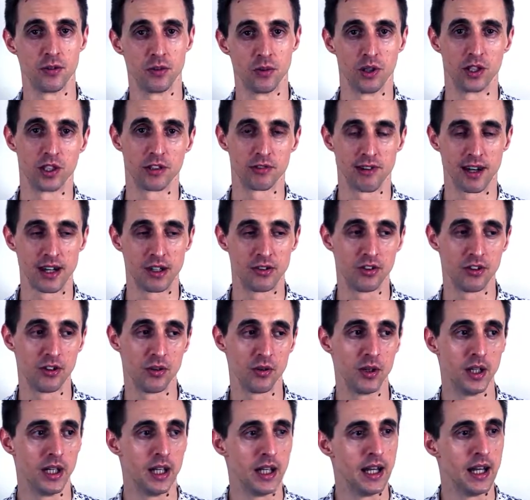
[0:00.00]
the world around
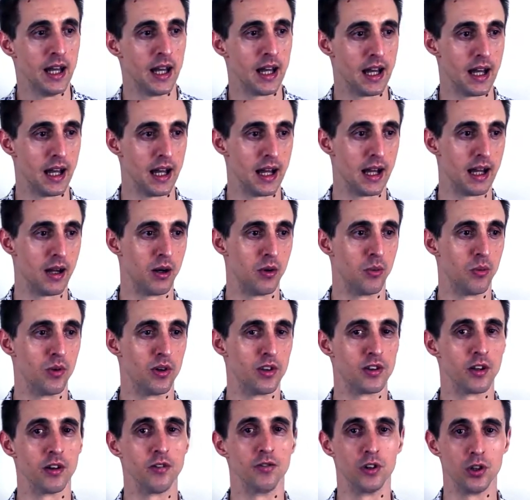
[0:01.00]
you
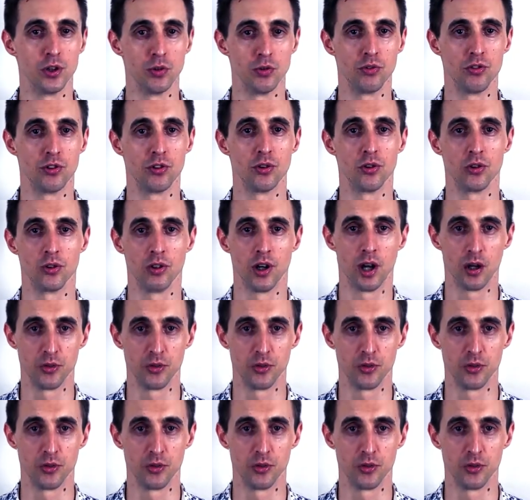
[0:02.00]
with a view to your